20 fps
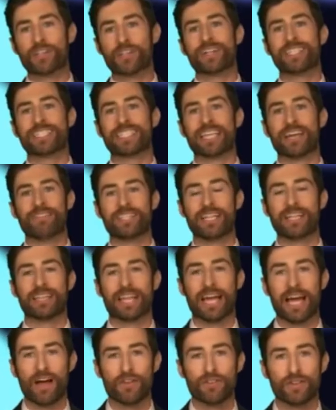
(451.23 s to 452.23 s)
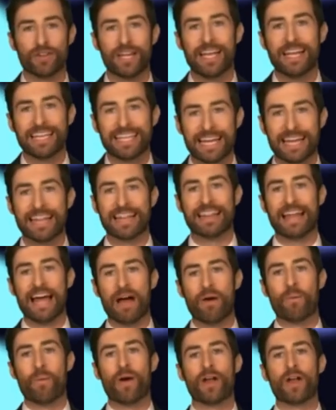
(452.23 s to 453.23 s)
We got 117,000
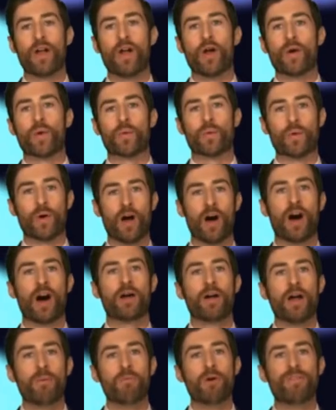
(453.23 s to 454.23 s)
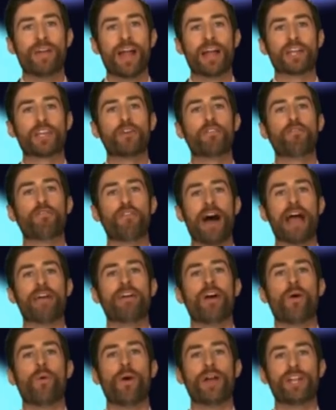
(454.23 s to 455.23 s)
getting that one wrong. Moving on to
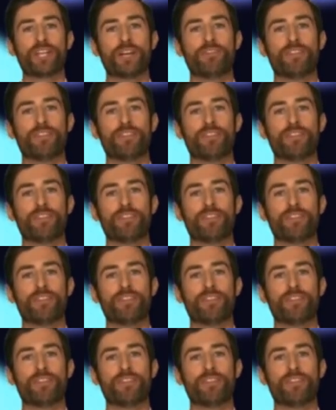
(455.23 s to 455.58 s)
Q5.